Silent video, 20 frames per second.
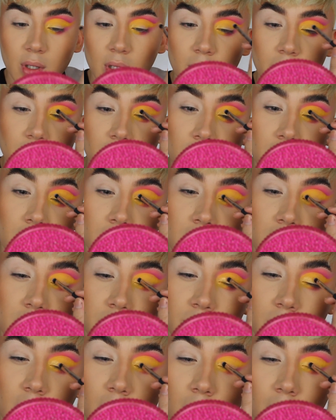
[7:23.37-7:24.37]
think we're gonna
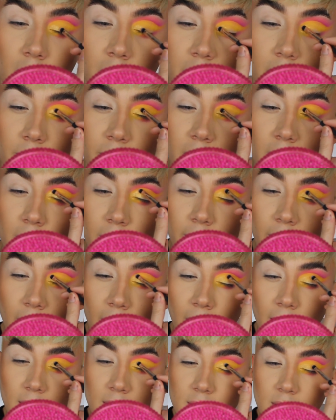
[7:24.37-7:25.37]
just put a little bit of
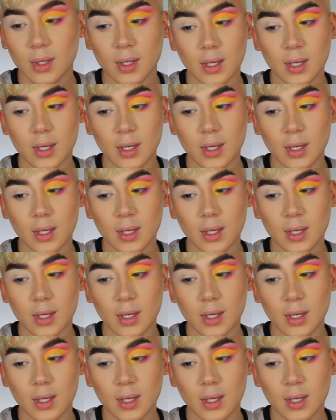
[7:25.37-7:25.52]
that.